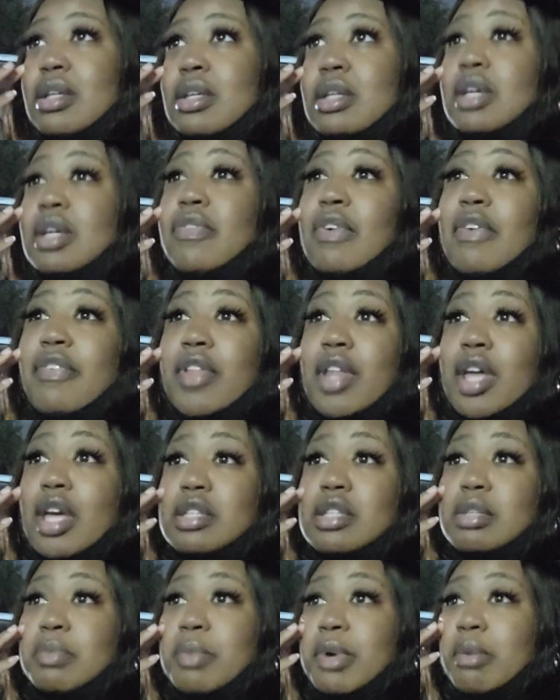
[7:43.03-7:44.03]
If I feel like it
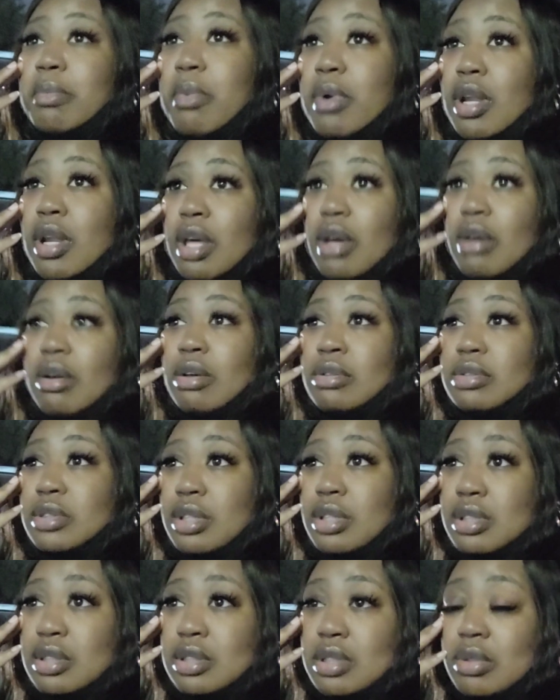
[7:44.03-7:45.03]
tomorrow morning, I'll go to
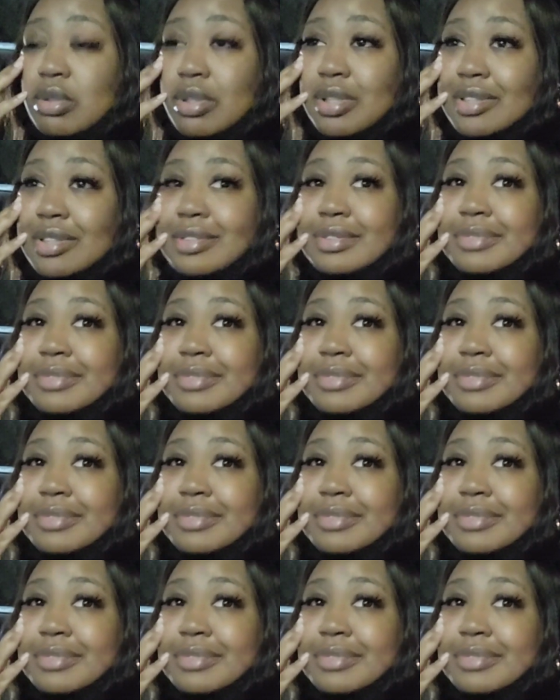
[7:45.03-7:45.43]
the store.